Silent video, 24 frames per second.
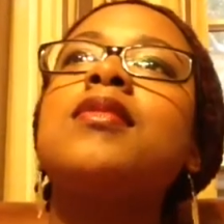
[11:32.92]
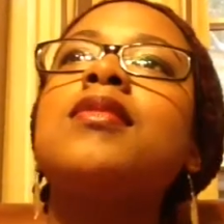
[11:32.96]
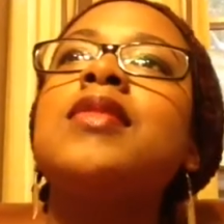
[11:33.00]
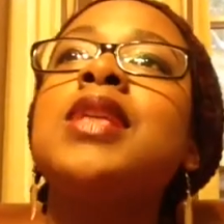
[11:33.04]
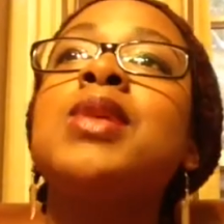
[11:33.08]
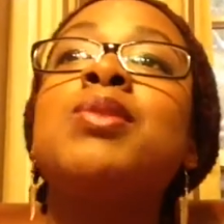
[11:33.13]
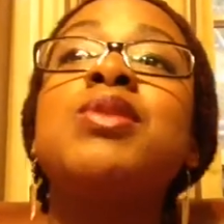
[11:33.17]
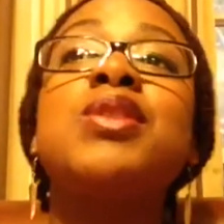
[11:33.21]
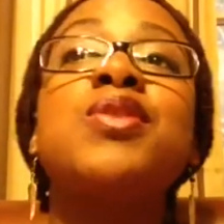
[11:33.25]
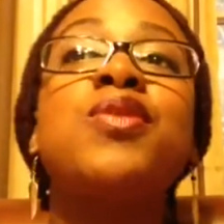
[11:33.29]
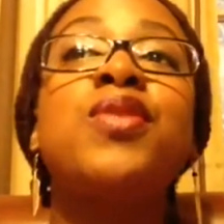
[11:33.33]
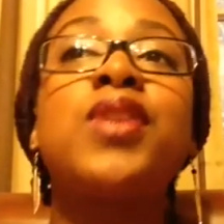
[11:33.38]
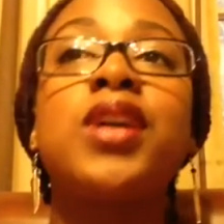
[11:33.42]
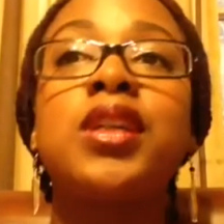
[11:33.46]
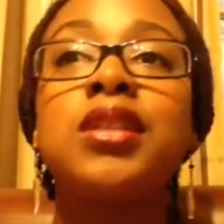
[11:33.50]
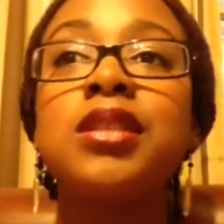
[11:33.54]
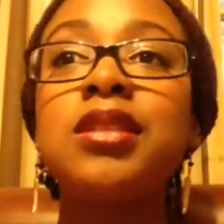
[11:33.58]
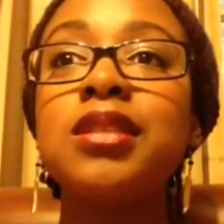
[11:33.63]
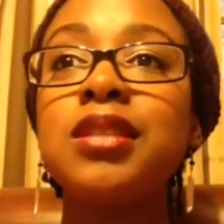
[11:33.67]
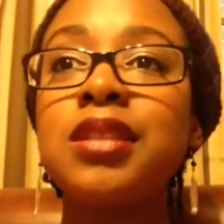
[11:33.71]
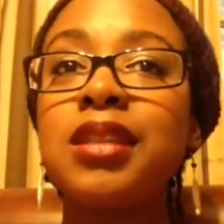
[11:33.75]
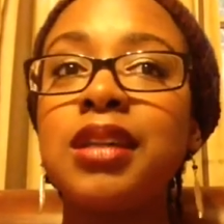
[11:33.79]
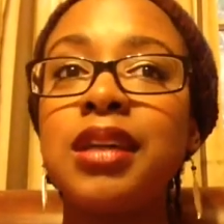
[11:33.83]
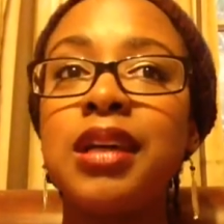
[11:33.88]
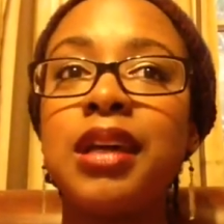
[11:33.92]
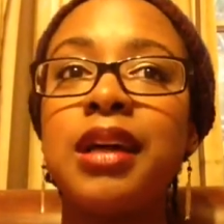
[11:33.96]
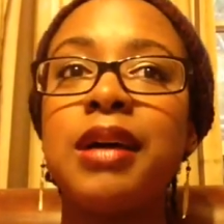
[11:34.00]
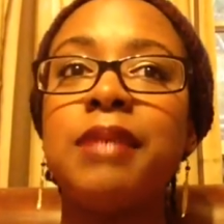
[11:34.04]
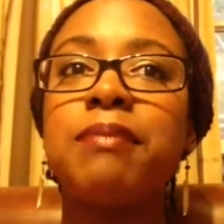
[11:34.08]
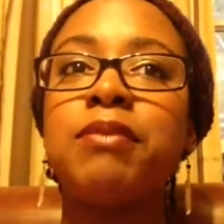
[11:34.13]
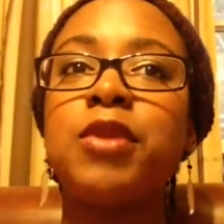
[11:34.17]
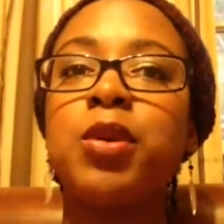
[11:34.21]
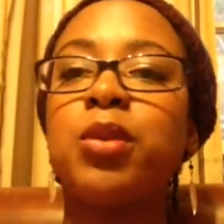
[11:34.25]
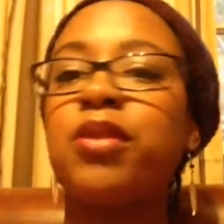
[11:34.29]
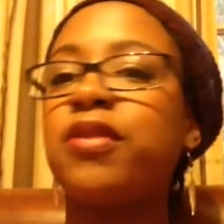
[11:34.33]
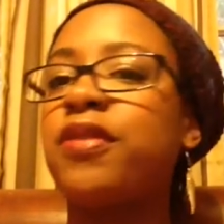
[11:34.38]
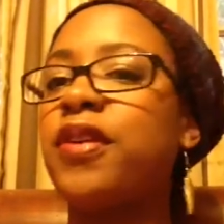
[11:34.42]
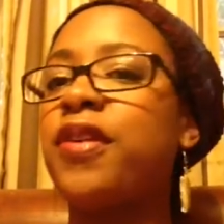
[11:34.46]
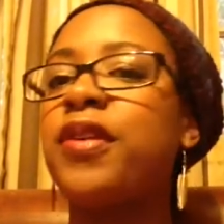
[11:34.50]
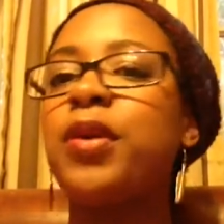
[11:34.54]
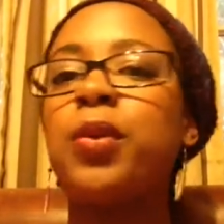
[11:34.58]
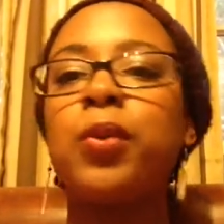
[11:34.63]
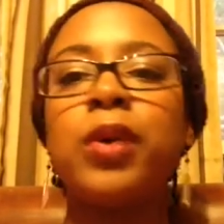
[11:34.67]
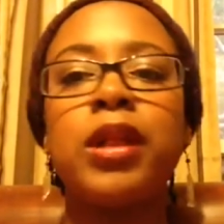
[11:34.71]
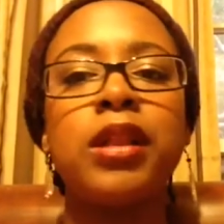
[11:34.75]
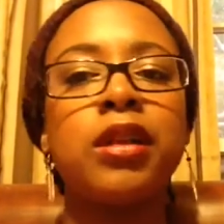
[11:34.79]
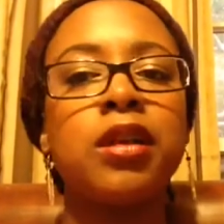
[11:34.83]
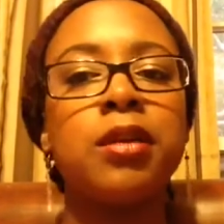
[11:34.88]
It was fun. They were very
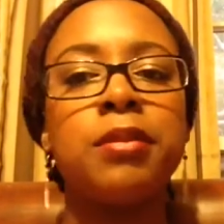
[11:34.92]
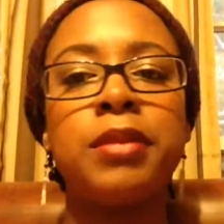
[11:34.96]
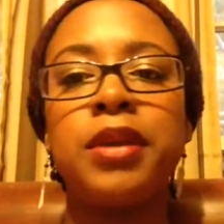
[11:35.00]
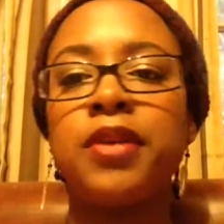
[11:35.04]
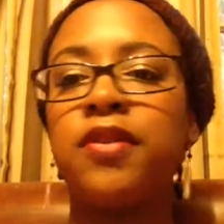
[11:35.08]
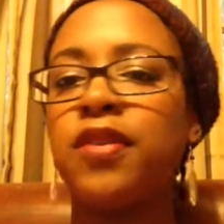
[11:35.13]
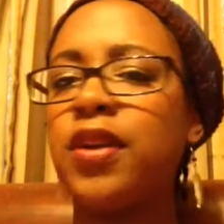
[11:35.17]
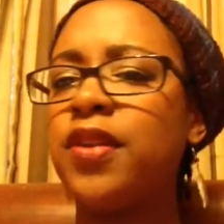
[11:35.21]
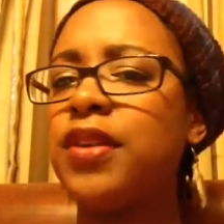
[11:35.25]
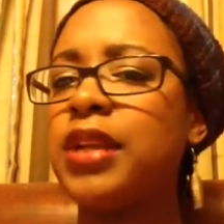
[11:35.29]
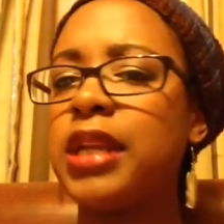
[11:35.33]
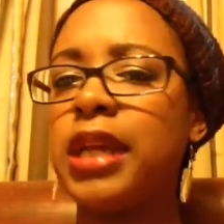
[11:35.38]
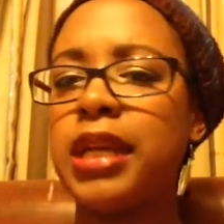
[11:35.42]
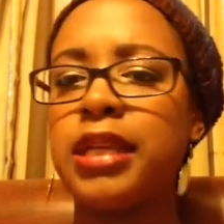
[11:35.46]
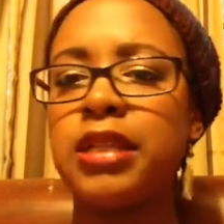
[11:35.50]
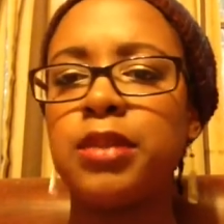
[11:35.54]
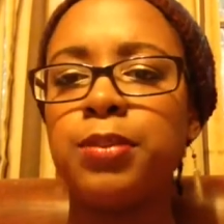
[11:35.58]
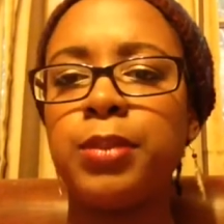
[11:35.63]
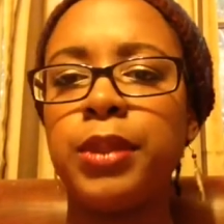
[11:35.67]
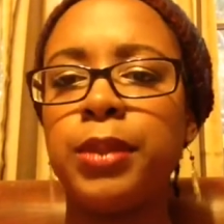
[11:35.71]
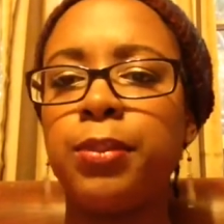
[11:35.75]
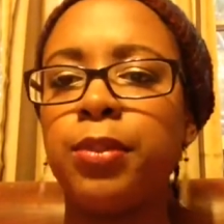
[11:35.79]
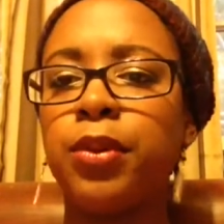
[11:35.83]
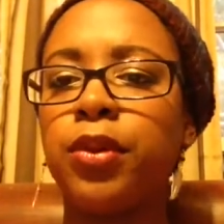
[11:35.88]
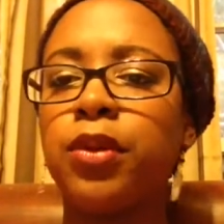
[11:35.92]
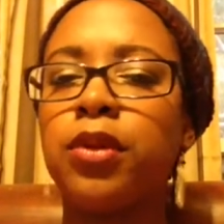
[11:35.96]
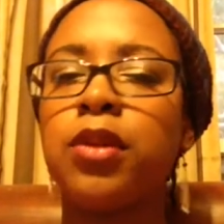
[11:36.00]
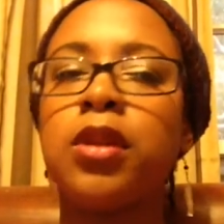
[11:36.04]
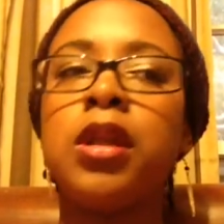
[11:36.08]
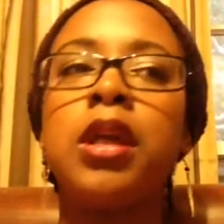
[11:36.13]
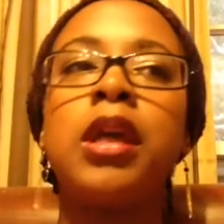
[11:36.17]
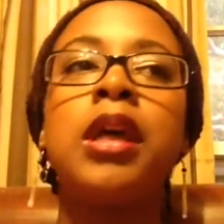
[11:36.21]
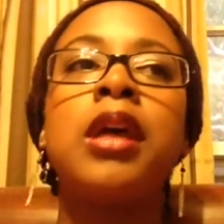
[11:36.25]
welcoming, very nice people.